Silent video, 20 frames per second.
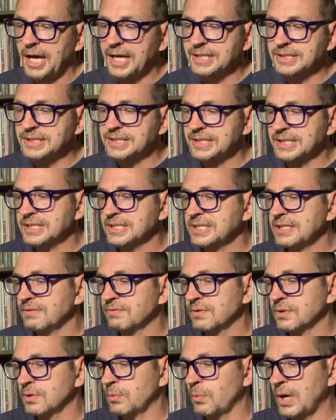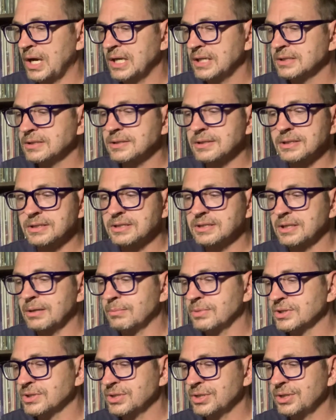6 Different Ways is
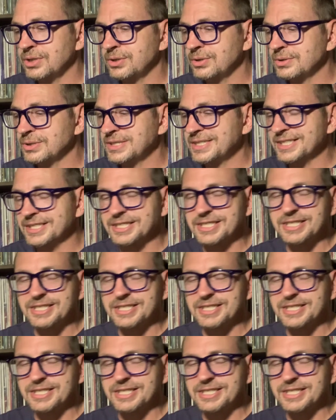number 2, 6